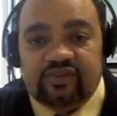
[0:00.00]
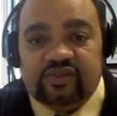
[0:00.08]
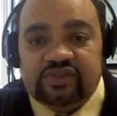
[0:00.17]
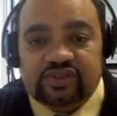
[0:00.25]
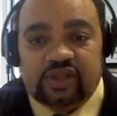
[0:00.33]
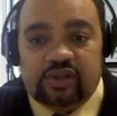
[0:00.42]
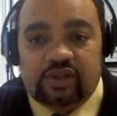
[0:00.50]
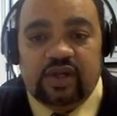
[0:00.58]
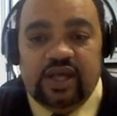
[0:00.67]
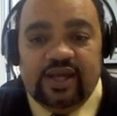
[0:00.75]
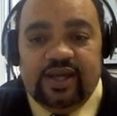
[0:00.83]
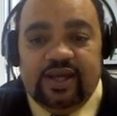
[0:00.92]
So
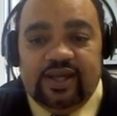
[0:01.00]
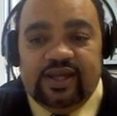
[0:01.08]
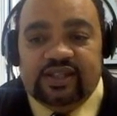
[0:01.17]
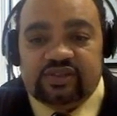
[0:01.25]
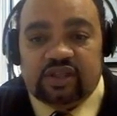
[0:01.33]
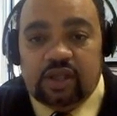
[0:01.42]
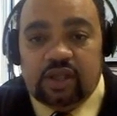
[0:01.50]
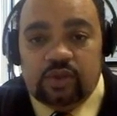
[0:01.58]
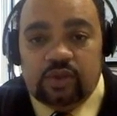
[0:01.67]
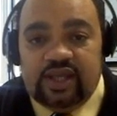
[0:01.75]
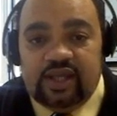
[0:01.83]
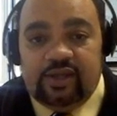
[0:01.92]
it's
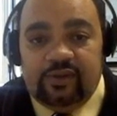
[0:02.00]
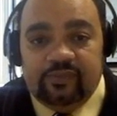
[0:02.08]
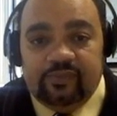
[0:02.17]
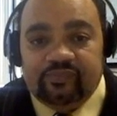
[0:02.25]
loading,